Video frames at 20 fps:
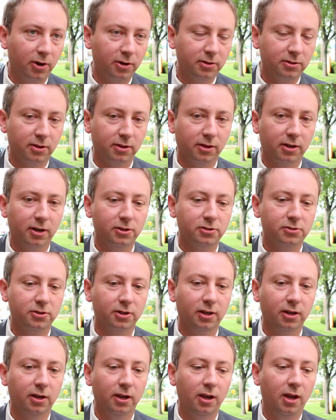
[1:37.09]
parts of the
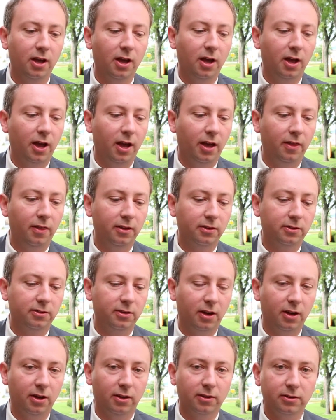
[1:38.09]
country, and this
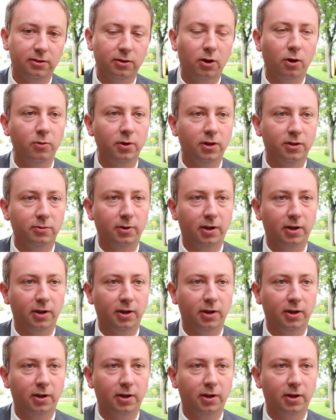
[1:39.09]
uh, this whole week's